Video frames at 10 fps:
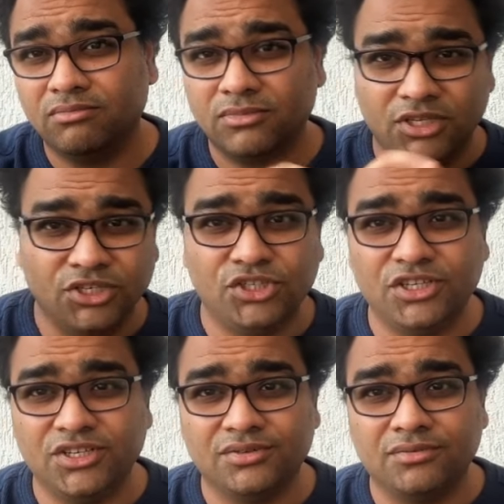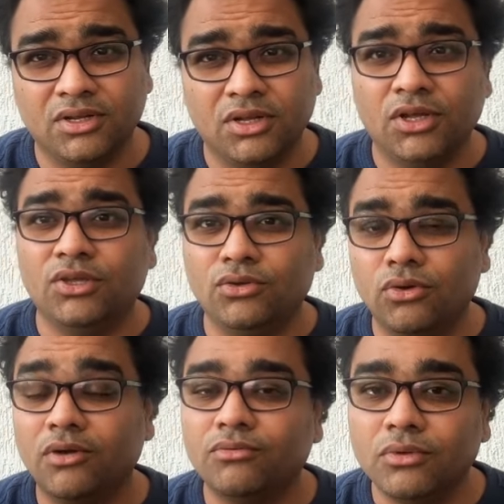initiative you
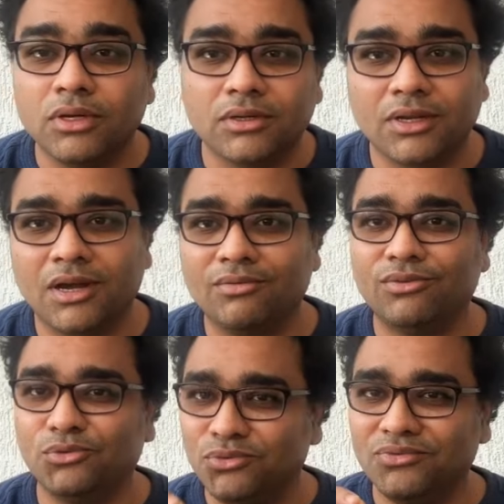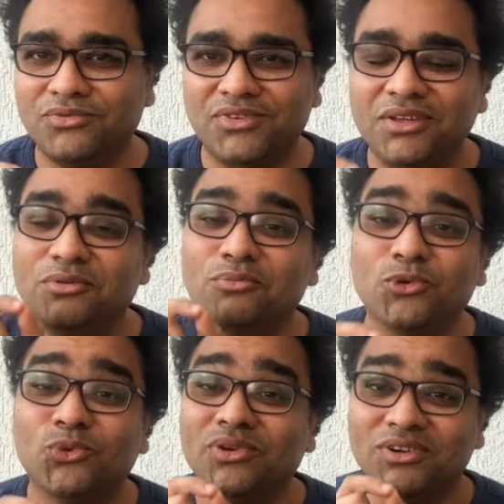have to learn how to feel
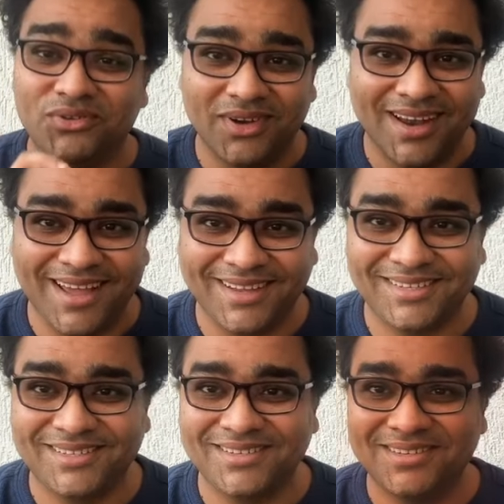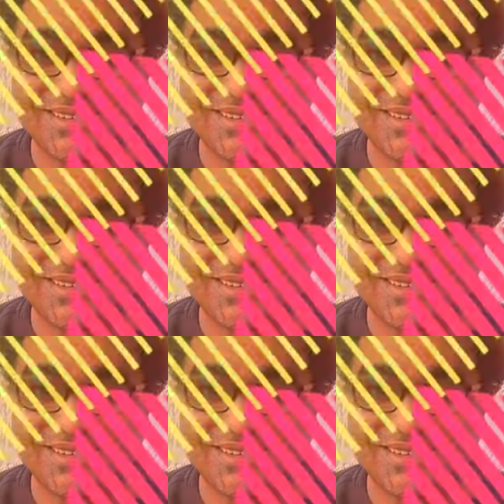more relaxed